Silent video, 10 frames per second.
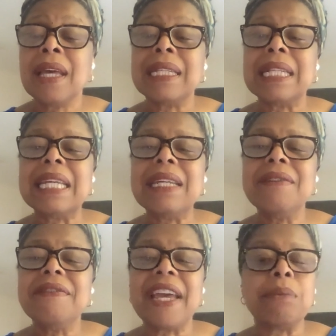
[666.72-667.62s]

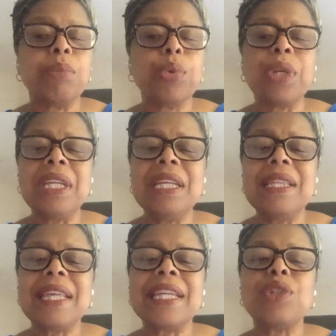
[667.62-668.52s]
Live and
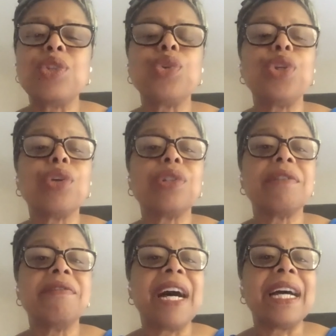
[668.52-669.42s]
breathe into your
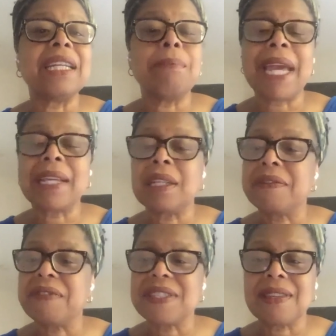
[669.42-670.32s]
divine
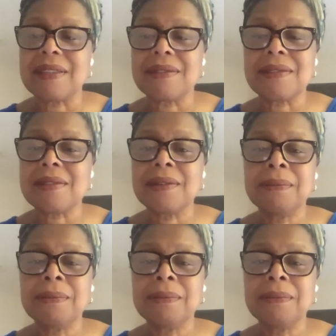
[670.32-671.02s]
magnificence.